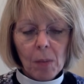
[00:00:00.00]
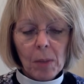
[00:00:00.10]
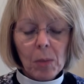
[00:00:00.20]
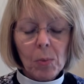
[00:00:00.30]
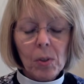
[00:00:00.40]

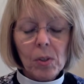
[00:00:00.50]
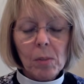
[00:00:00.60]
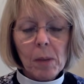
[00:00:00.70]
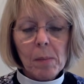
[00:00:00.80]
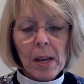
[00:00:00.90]
May the words of
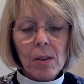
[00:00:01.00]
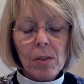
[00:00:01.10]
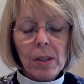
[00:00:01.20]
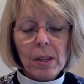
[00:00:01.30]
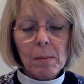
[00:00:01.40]
my
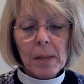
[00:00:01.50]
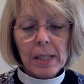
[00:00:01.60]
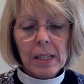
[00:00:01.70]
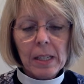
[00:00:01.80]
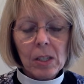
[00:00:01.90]
mouth and the
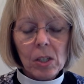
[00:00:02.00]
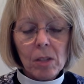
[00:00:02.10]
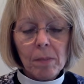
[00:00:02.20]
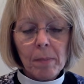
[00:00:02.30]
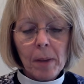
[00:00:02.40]
meditation
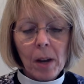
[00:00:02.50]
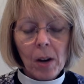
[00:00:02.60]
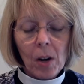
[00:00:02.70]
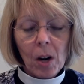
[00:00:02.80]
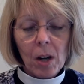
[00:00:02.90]
of
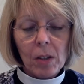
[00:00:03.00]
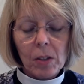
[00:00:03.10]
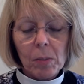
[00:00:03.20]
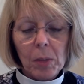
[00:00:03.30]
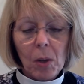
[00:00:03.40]
our
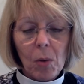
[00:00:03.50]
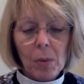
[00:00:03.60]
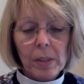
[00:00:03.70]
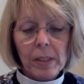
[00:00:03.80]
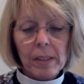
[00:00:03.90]
hearts be
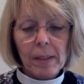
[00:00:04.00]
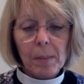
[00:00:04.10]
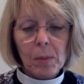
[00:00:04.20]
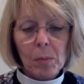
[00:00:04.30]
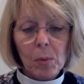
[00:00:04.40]
always
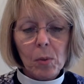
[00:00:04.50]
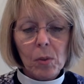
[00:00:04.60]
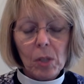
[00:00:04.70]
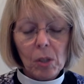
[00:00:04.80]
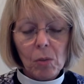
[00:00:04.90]
acceptable
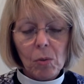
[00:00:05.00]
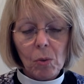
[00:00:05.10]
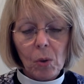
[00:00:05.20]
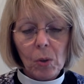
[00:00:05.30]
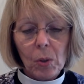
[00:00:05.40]
to you,
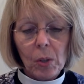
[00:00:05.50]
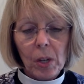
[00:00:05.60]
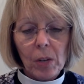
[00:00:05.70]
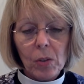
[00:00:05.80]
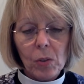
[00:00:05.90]
O Lord,
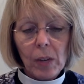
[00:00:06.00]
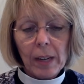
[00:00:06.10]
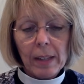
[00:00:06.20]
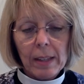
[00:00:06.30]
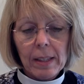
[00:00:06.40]
our
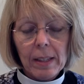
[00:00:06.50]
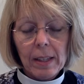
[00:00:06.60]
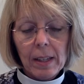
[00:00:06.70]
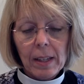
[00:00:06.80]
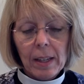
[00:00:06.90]
strength
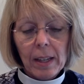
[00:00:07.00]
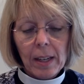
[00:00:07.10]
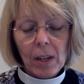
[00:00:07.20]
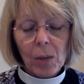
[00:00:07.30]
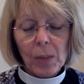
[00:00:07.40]

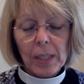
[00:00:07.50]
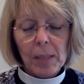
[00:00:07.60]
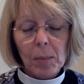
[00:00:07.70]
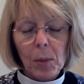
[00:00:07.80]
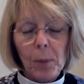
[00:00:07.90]
and our
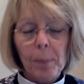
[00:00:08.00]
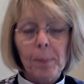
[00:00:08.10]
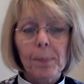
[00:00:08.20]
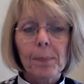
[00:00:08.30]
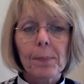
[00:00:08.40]
Redeemer.
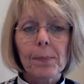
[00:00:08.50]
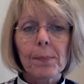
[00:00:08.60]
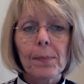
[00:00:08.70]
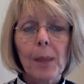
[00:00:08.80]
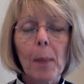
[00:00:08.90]

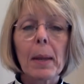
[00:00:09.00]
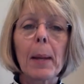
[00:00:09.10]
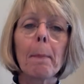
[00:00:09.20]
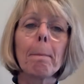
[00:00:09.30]
Amen.